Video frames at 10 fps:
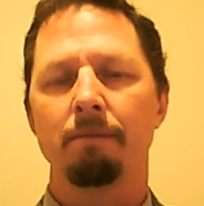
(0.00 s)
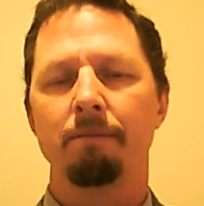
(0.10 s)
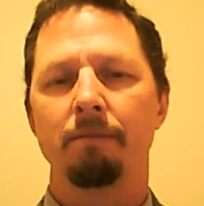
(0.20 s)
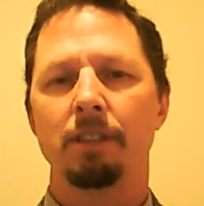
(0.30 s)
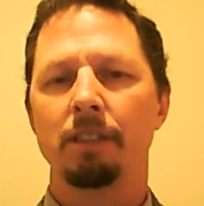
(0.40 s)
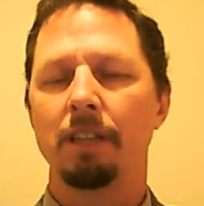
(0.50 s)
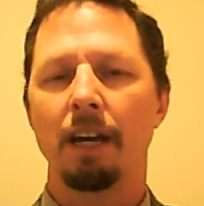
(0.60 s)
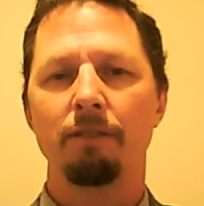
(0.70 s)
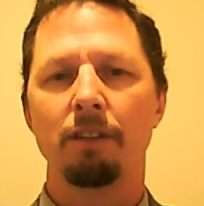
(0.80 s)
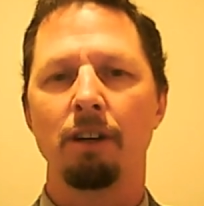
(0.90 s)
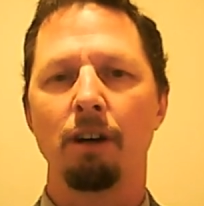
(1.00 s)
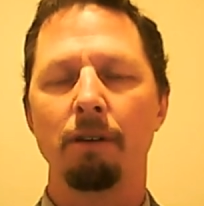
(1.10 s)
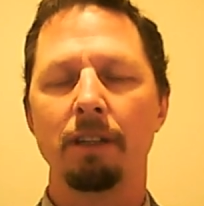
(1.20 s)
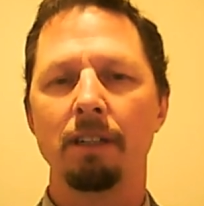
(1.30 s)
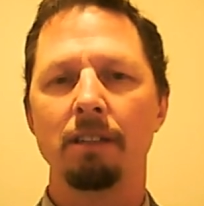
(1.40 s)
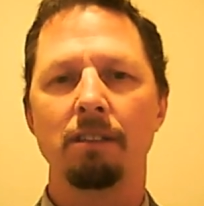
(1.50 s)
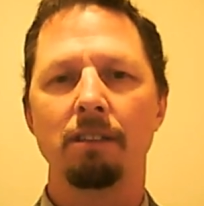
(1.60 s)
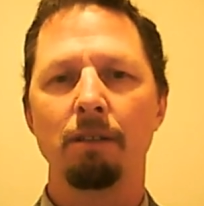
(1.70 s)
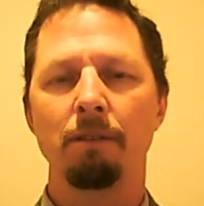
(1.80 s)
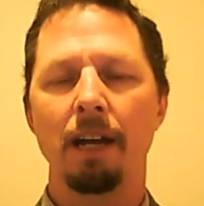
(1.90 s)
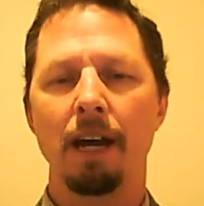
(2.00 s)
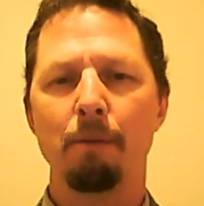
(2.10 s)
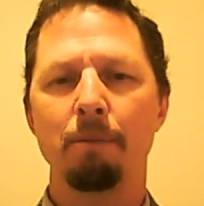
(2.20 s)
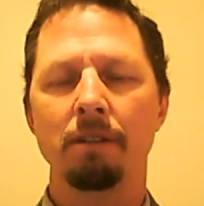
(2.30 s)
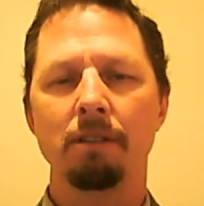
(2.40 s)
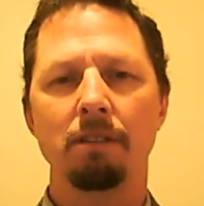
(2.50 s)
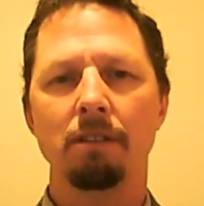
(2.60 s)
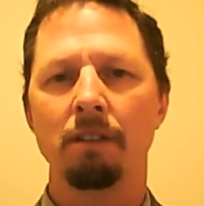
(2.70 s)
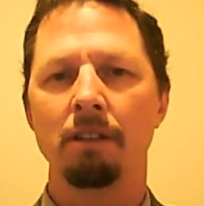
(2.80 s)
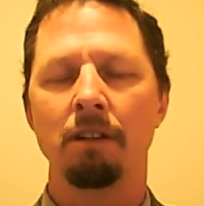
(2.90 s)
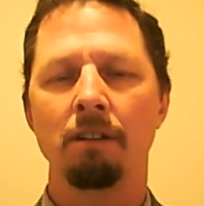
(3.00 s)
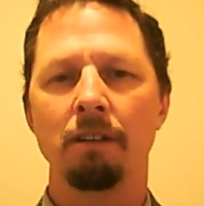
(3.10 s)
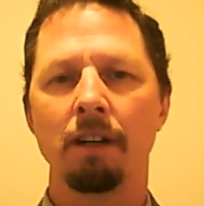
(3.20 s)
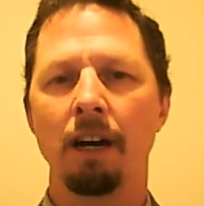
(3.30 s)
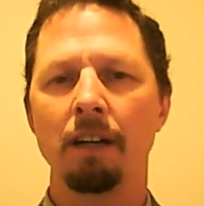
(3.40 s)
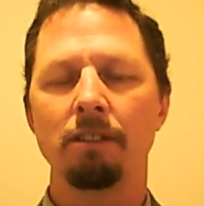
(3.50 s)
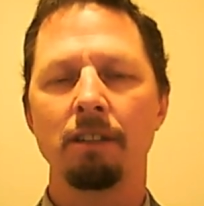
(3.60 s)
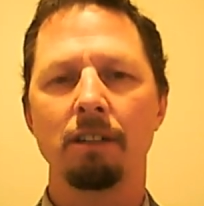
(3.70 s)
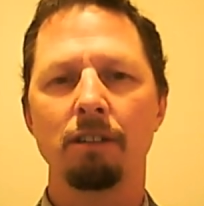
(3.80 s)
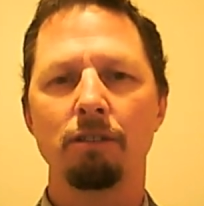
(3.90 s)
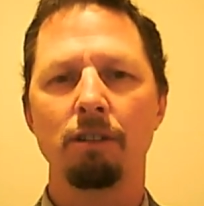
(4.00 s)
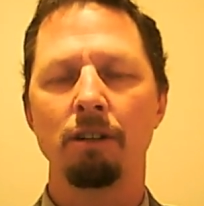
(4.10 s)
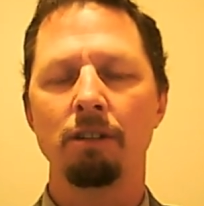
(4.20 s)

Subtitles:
Just have to go with it and see what happens. You know, God is in control.